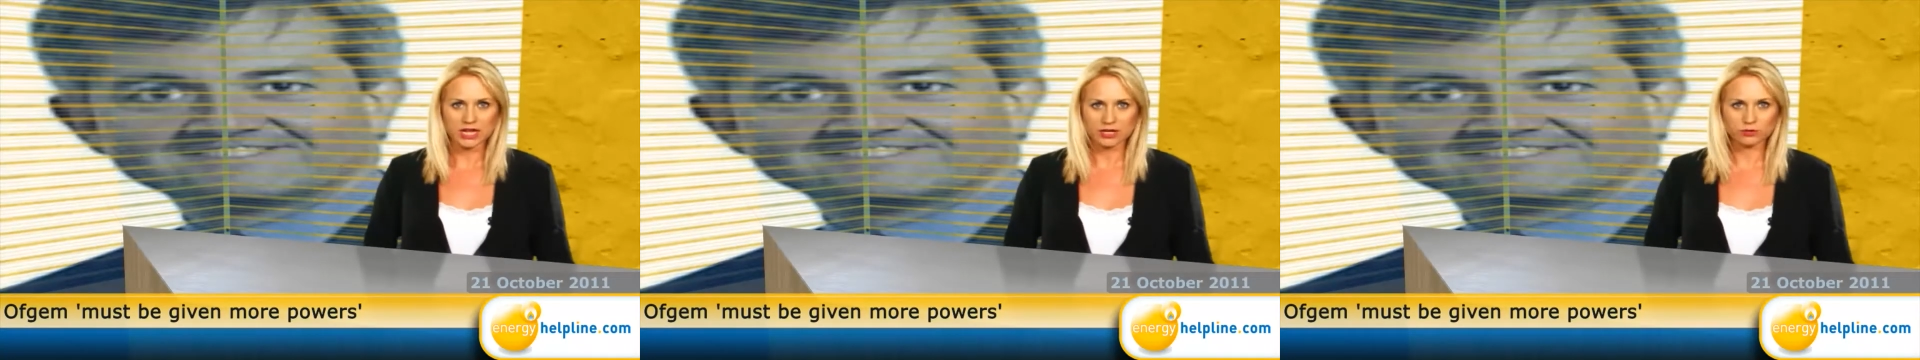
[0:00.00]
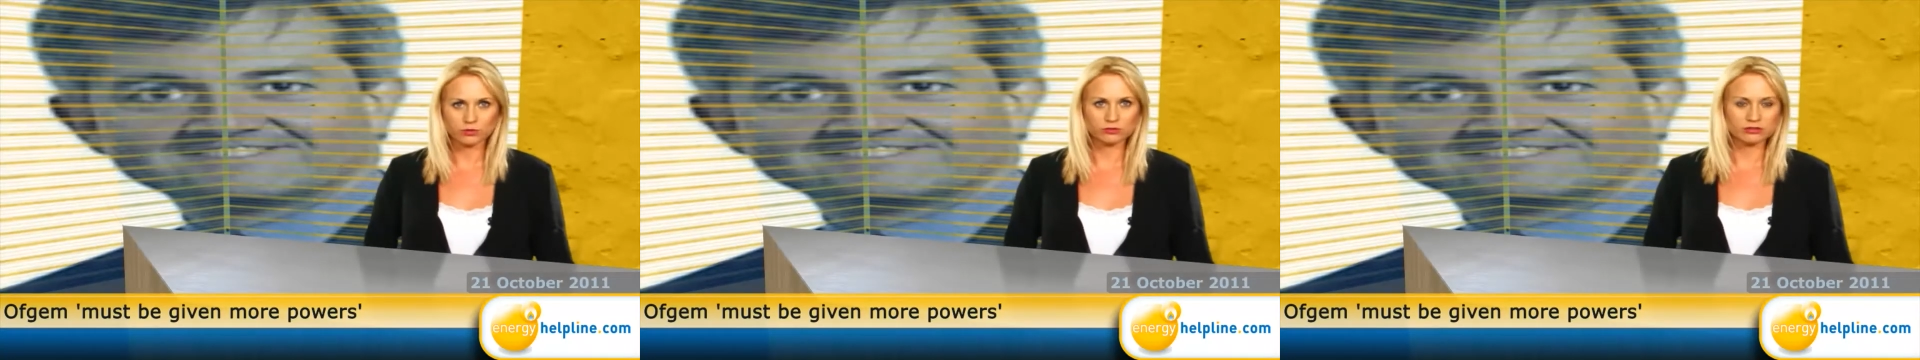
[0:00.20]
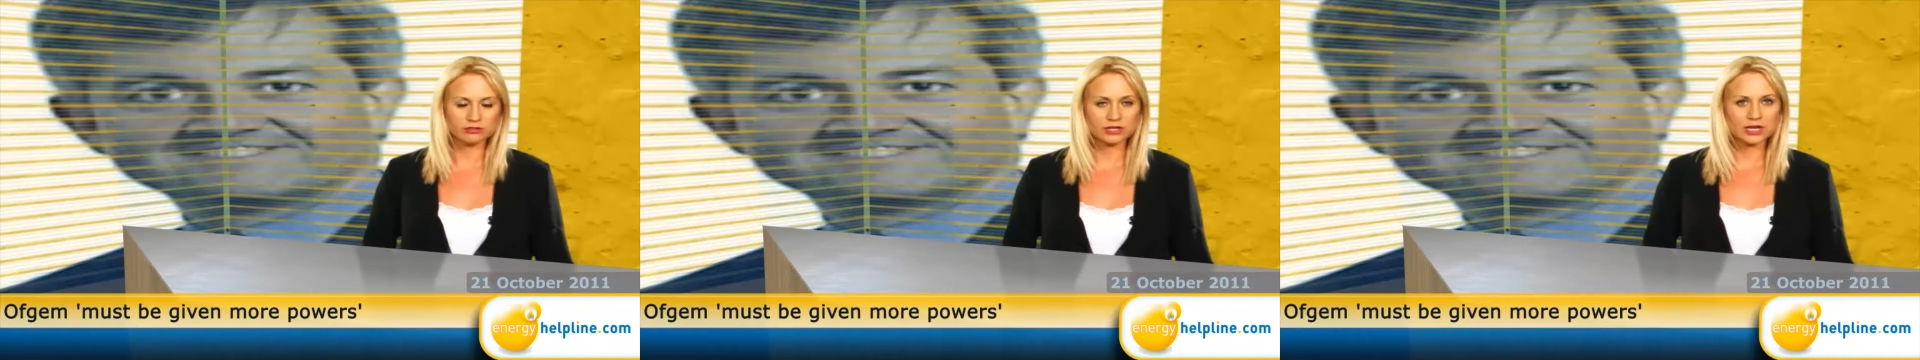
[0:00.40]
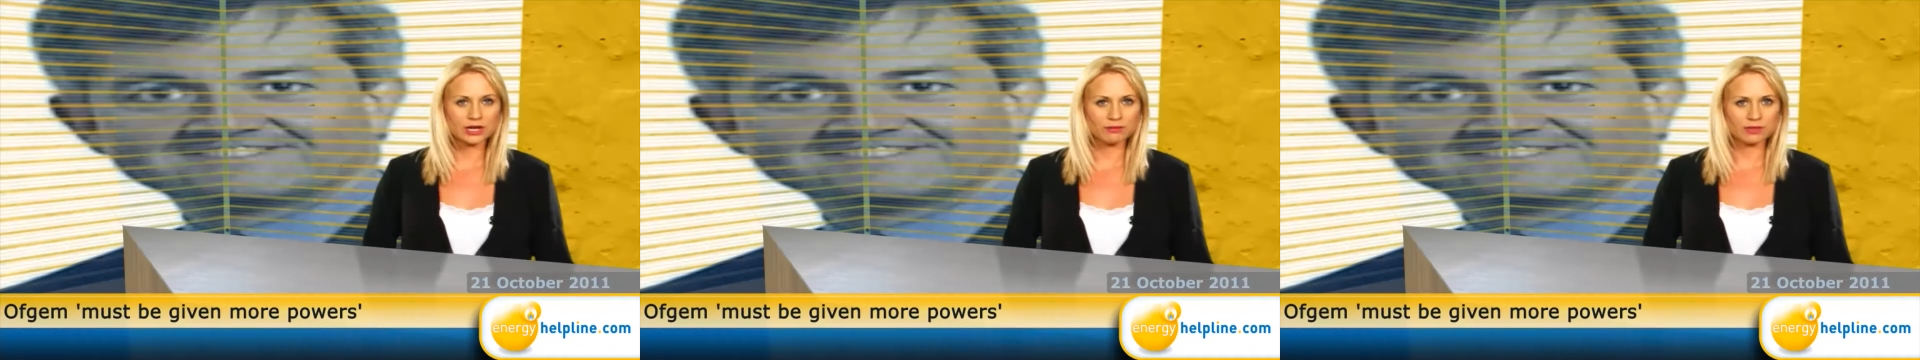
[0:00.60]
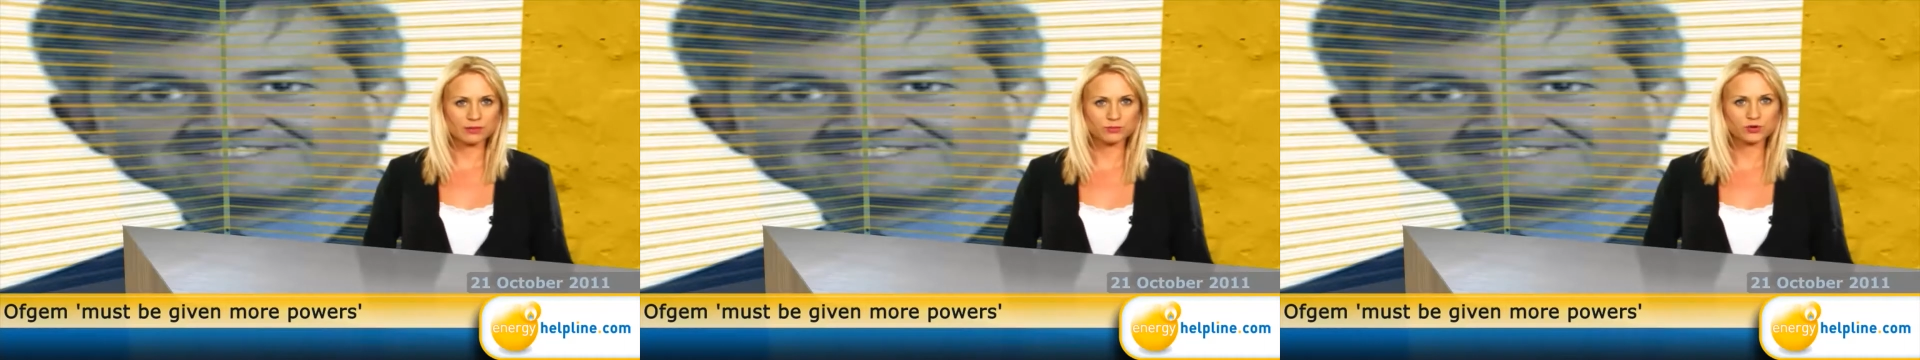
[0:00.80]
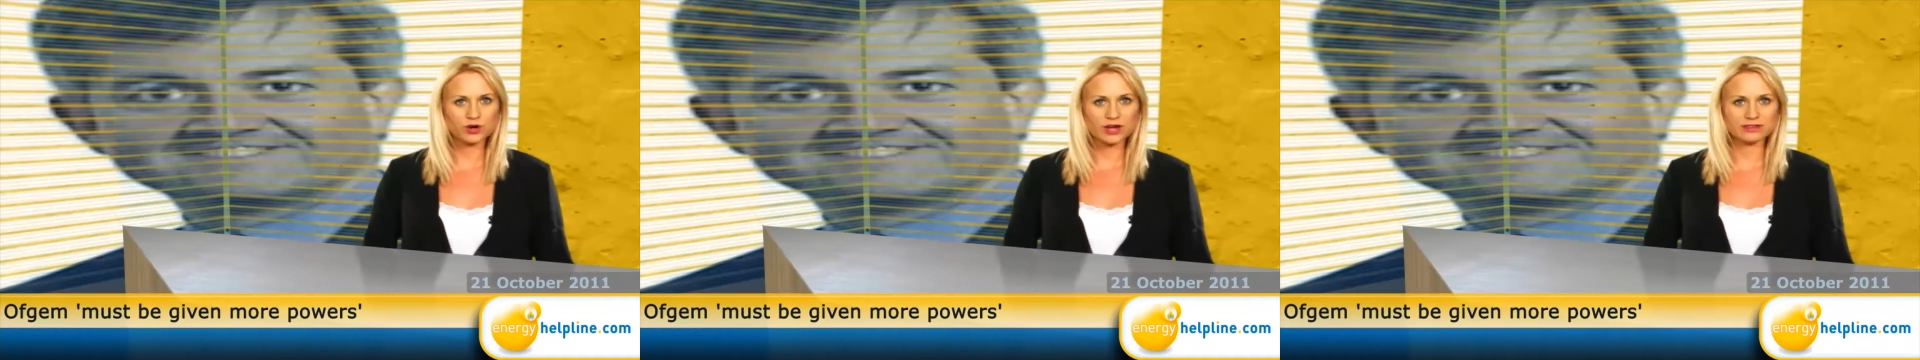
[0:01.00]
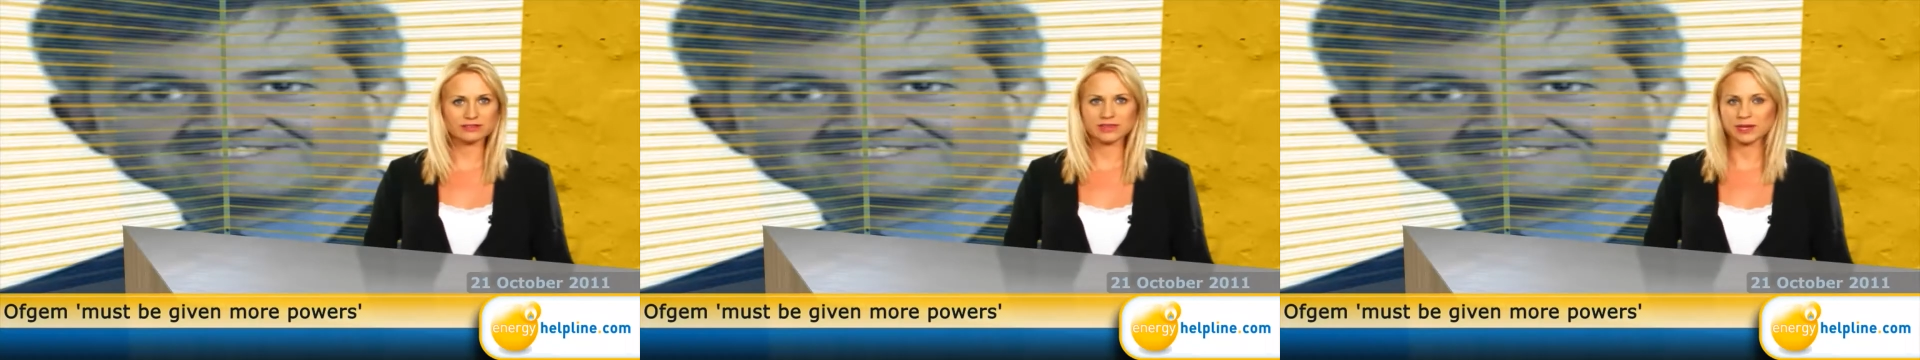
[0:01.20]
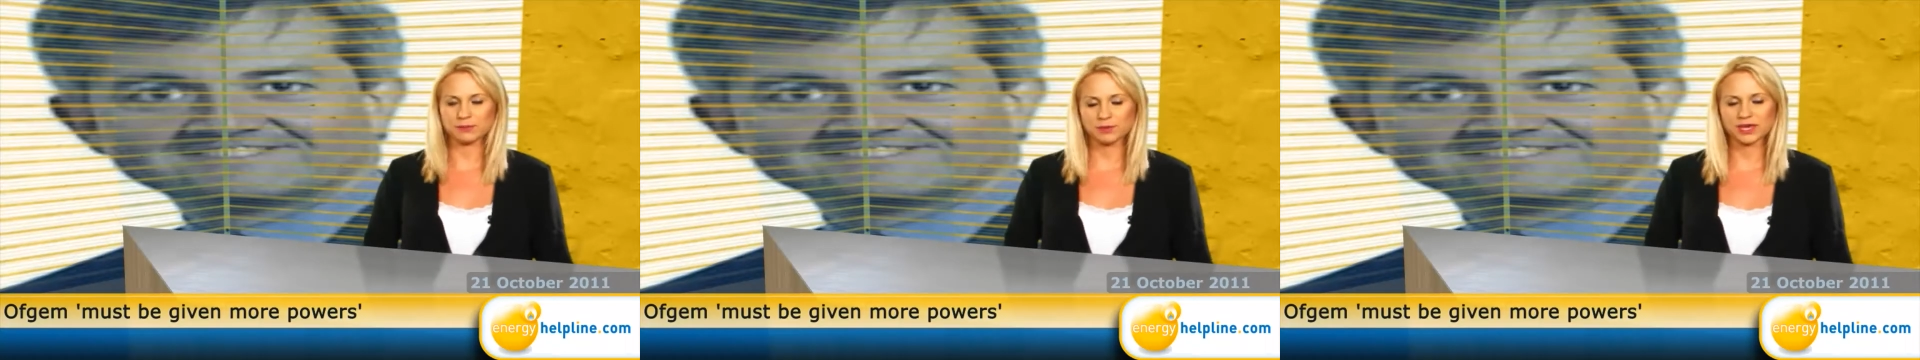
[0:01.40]
in order to lower the price
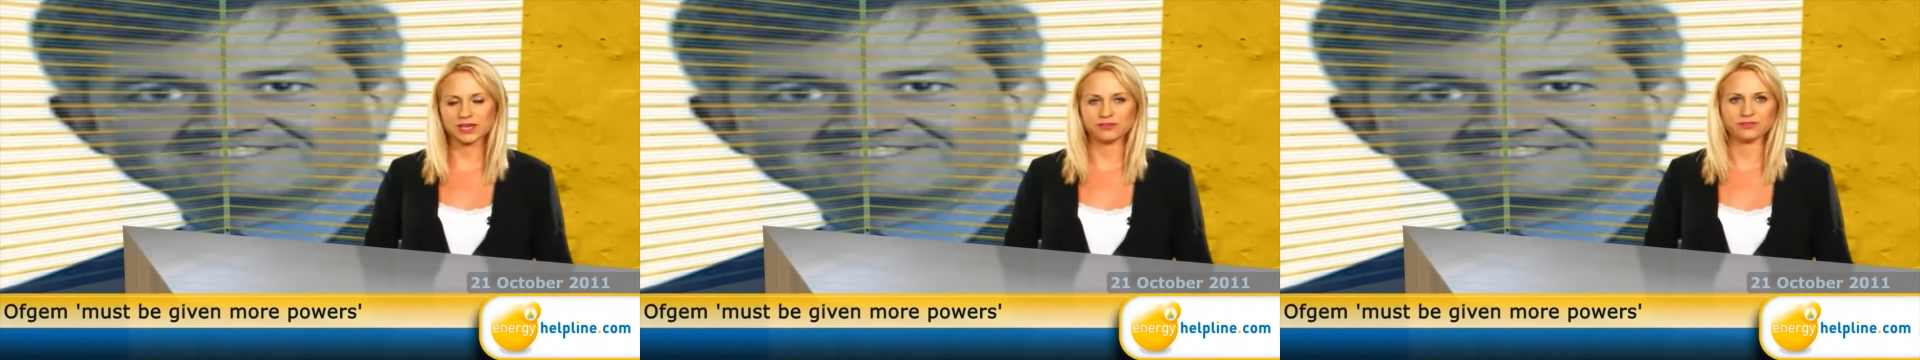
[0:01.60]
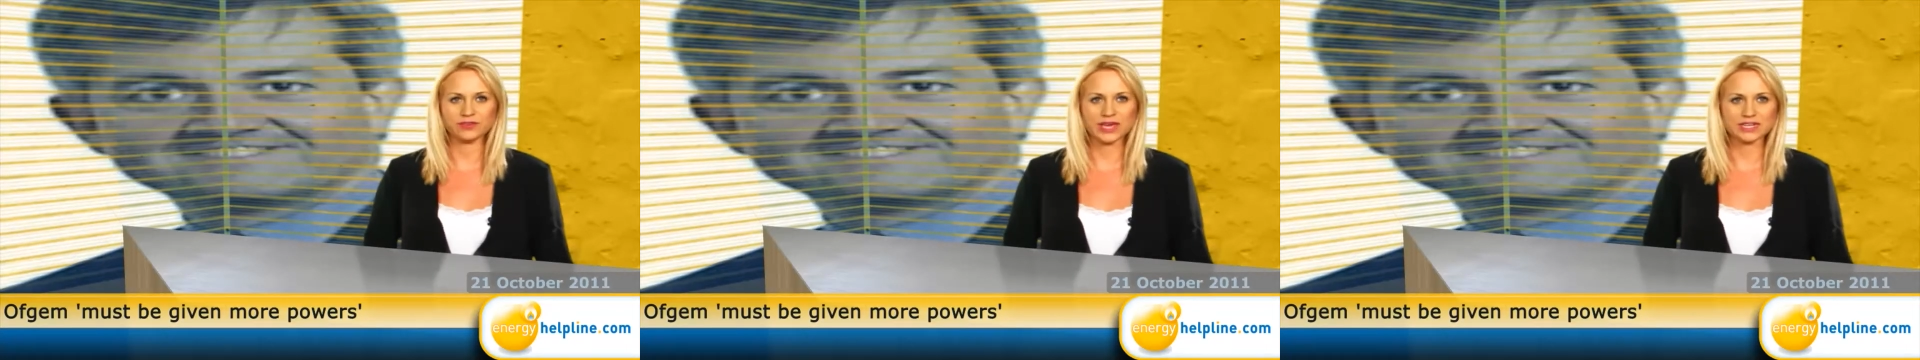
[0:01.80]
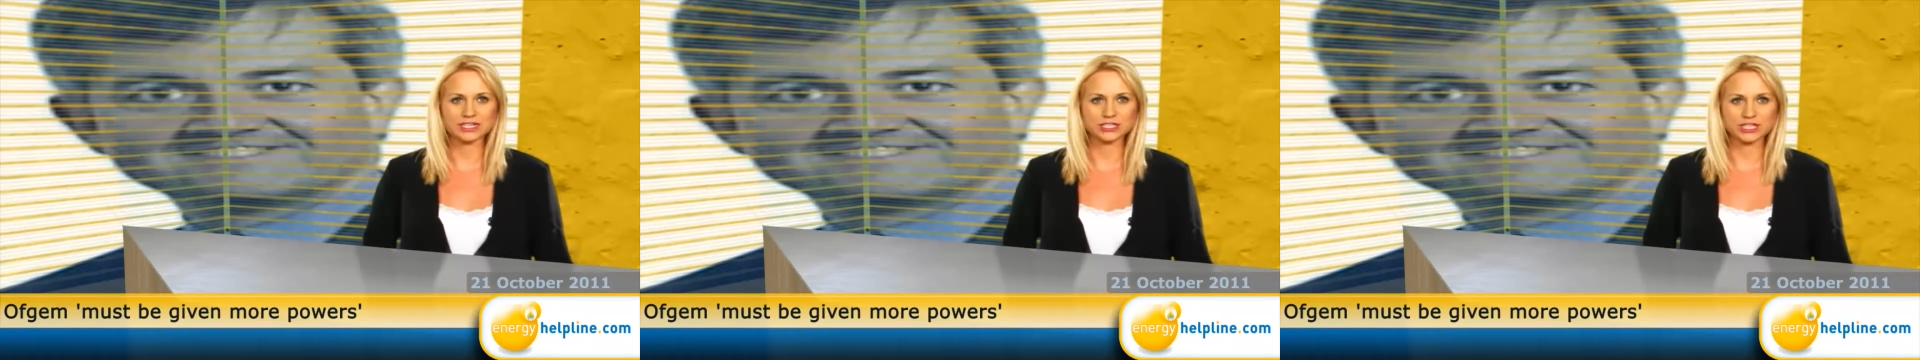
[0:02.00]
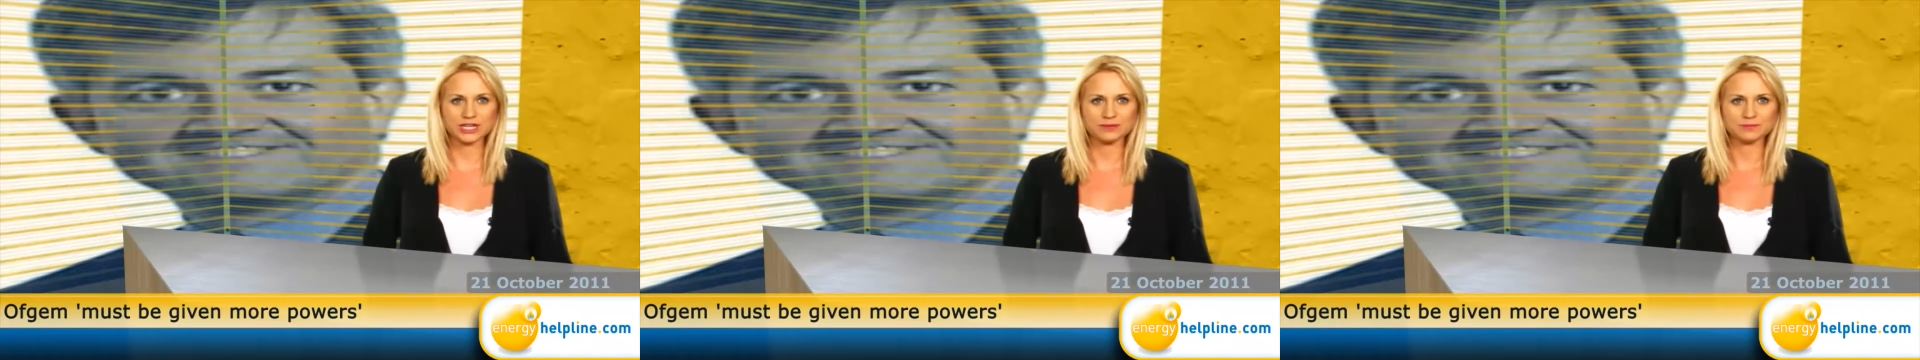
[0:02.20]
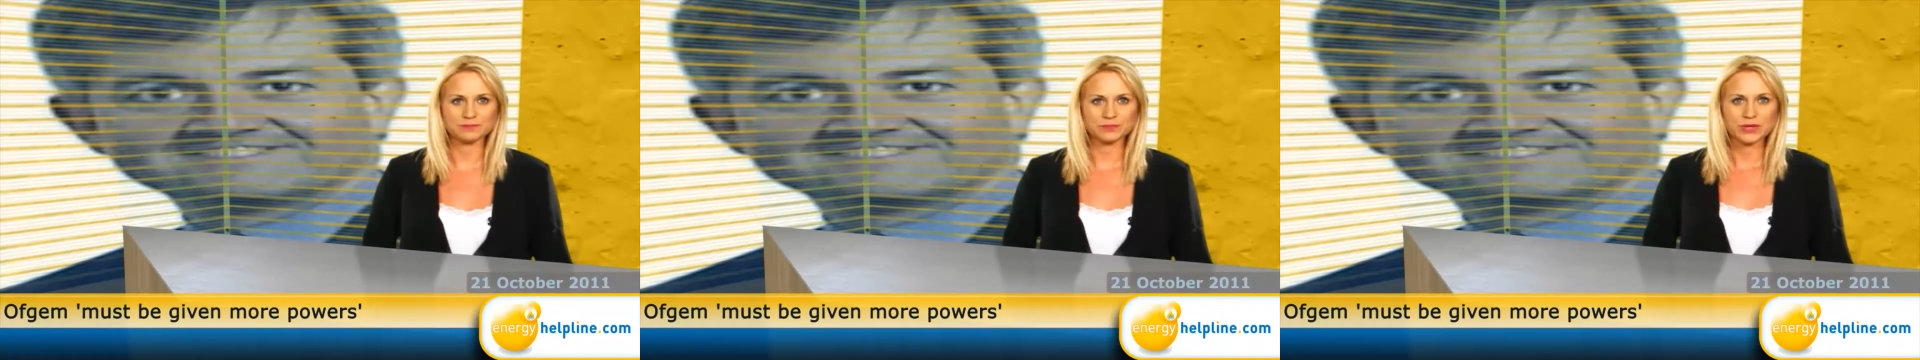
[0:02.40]
they pay for energy.